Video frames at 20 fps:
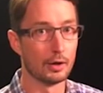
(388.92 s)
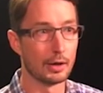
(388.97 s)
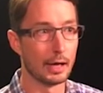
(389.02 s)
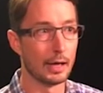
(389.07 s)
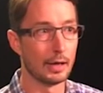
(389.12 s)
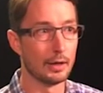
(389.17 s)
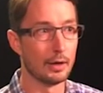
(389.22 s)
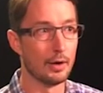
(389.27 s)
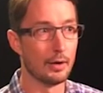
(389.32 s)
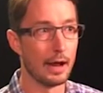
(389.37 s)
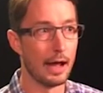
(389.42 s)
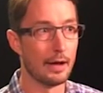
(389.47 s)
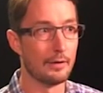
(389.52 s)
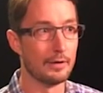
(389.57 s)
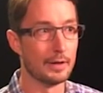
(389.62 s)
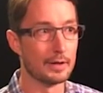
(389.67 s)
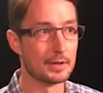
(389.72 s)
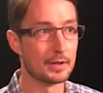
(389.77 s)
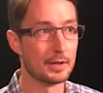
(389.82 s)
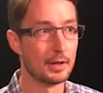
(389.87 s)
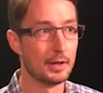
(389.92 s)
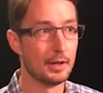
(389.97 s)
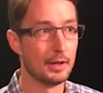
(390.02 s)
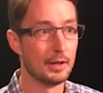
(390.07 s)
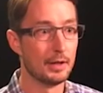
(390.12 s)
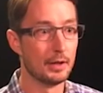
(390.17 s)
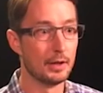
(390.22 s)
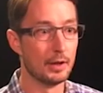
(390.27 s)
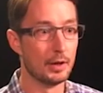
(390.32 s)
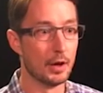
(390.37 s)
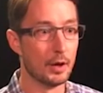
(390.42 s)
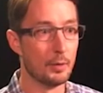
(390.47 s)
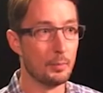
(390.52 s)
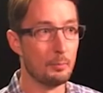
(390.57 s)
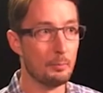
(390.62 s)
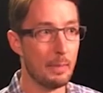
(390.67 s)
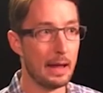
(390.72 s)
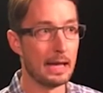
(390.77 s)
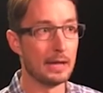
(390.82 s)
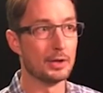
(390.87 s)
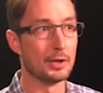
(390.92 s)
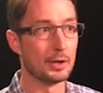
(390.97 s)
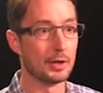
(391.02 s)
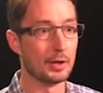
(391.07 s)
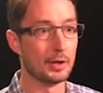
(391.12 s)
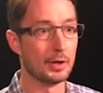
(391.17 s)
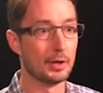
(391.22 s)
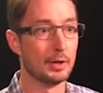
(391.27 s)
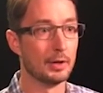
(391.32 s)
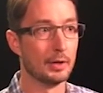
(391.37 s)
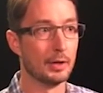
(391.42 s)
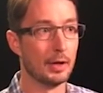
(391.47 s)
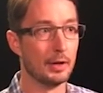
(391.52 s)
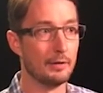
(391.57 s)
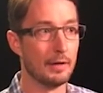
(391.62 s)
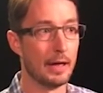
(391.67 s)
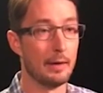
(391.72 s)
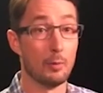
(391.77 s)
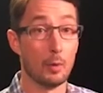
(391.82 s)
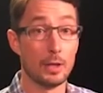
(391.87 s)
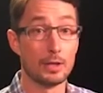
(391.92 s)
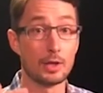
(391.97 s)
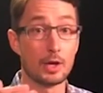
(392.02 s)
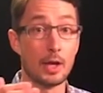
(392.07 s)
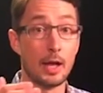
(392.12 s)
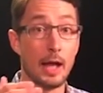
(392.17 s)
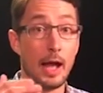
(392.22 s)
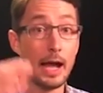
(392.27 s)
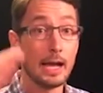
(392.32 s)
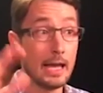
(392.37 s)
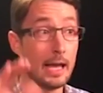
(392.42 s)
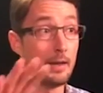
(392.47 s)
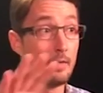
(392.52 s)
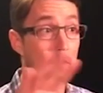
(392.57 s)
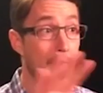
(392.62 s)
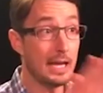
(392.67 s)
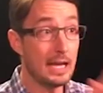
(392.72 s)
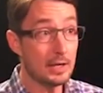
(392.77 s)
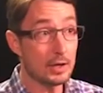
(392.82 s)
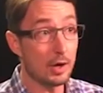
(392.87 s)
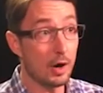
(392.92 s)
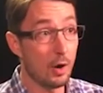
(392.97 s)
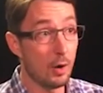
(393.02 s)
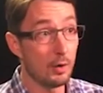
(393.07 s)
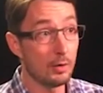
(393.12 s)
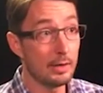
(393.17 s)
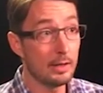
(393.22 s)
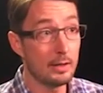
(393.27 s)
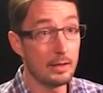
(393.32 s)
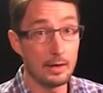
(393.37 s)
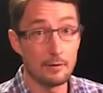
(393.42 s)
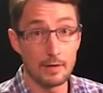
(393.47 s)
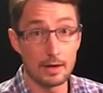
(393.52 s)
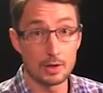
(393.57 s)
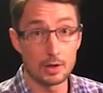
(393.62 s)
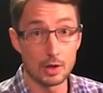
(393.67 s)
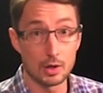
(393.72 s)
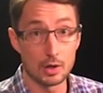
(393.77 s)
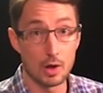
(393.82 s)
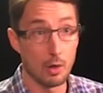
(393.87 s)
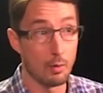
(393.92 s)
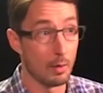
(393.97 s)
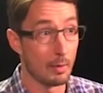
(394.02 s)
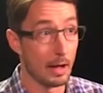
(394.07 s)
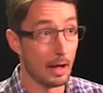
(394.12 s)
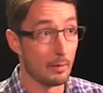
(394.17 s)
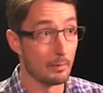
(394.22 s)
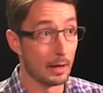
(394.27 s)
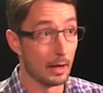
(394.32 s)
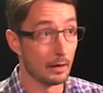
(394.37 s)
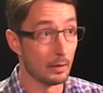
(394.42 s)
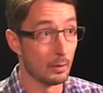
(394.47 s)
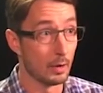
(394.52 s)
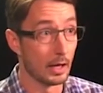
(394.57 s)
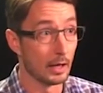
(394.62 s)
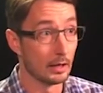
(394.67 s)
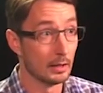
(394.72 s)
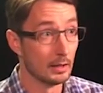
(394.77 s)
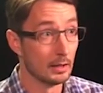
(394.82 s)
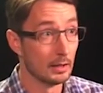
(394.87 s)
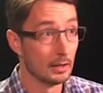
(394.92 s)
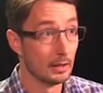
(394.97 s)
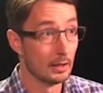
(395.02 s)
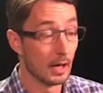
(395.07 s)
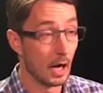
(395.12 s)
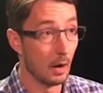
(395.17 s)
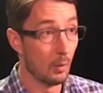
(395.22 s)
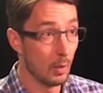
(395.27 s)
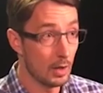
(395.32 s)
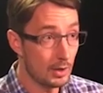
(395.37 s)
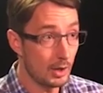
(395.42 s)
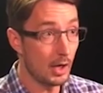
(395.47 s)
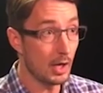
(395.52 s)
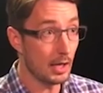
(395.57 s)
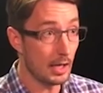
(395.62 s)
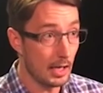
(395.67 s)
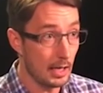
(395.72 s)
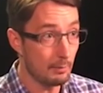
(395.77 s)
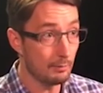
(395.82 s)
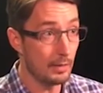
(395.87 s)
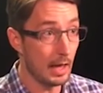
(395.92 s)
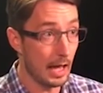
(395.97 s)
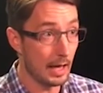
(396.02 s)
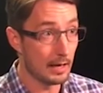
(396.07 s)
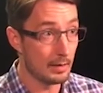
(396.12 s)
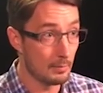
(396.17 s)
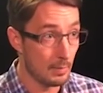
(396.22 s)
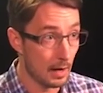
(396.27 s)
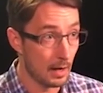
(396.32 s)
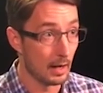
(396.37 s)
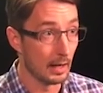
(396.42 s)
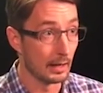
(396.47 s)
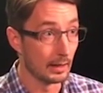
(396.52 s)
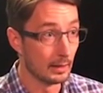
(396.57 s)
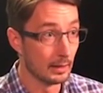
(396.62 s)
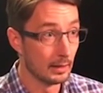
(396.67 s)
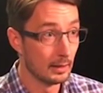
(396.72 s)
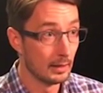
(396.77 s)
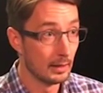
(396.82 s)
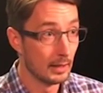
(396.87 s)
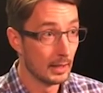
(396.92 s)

Okay, you don't have this, major event, which, again, these are only the events you know about, by the way. I want you to keep that in mind.